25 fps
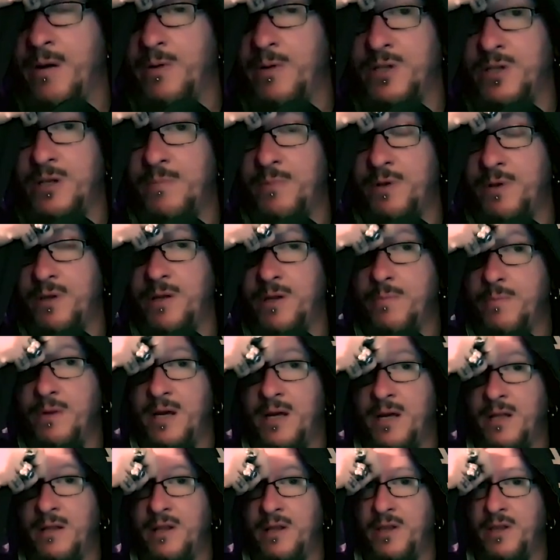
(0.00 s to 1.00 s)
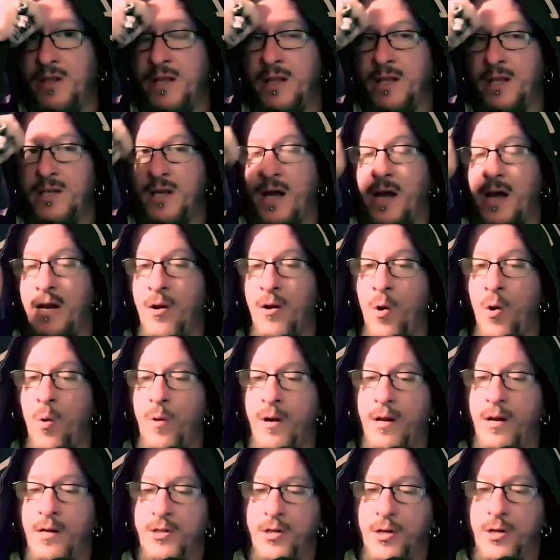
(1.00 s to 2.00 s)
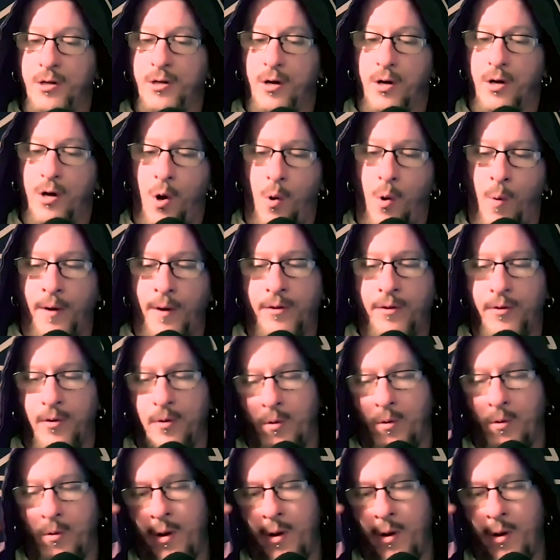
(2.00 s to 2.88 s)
sympathy being the thing that's, I know what is it you're going through.